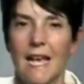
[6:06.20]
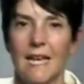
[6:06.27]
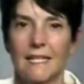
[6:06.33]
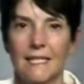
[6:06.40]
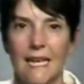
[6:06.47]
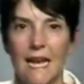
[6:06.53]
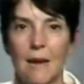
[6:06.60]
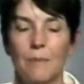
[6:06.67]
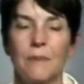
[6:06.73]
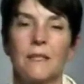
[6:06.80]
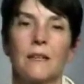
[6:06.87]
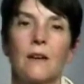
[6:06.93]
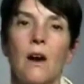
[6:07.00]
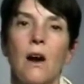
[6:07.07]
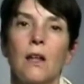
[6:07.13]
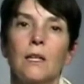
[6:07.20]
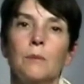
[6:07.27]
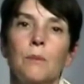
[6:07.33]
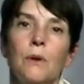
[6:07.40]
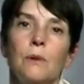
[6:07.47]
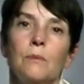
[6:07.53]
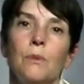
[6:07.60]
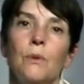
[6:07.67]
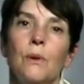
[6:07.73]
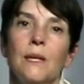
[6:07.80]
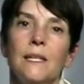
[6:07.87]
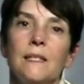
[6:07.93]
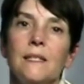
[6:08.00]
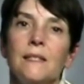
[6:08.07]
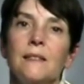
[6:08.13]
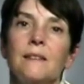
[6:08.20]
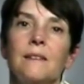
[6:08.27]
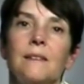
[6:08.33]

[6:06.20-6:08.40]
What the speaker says: And tap the collarbone point.